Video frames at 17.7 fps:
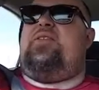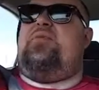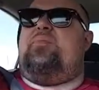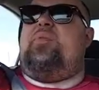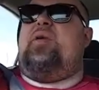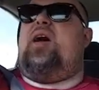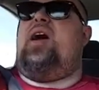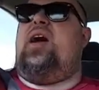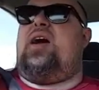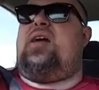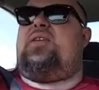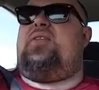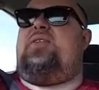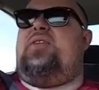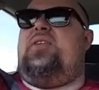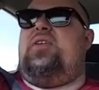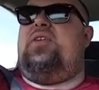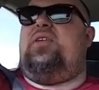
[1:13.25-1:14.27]

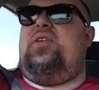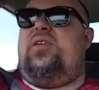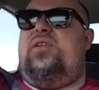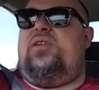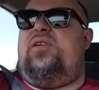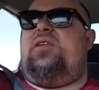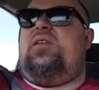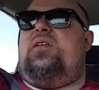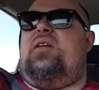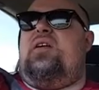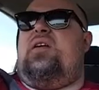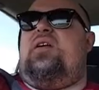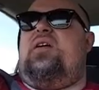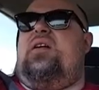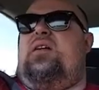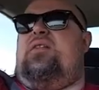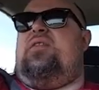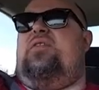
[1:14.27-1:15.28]
box
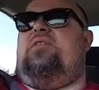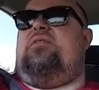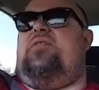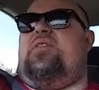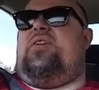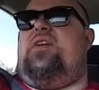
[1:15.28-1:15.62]
of